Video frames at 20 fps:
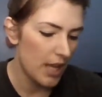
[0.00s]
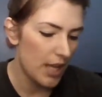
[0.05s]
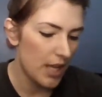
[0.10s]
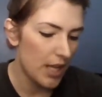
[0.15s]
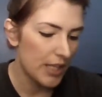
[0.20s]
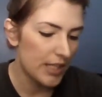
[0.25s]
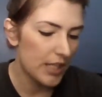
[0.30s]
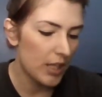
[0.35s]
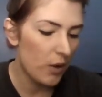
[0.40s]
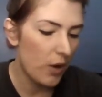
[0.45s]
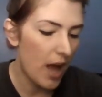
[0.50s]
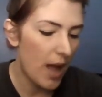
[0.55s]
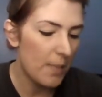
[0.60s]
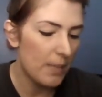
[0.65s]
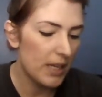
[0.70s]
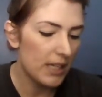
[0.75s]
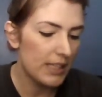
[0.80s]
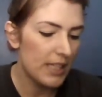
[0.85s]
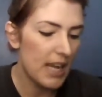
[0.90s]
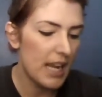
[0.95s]
So I'm
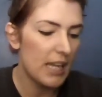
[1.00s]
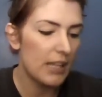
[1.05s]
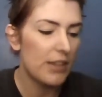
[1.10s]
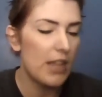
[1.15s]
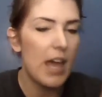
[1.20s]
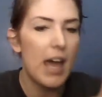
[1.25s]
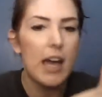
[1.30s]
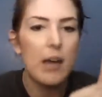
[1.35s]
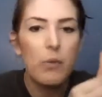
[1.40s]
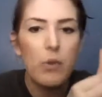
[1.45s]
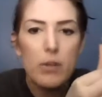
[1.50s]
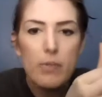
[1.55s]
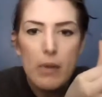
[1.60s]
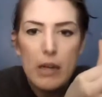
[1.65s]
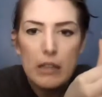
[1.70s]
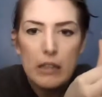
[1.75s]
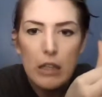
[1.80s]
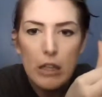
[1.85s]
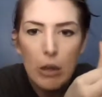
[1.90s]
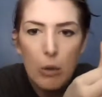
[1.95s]
going to take that with my
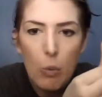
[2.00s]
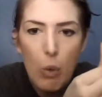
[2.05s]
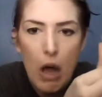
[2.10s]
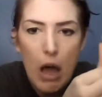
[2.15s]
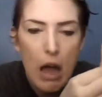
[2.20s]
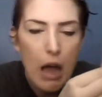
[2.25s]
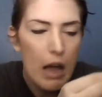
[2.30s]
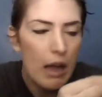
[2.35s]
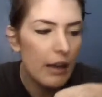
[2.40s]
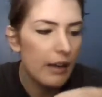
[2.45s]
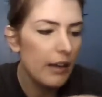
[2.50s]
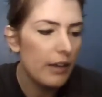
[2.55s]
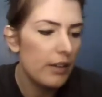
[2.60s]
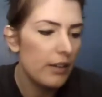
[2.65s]
little wand.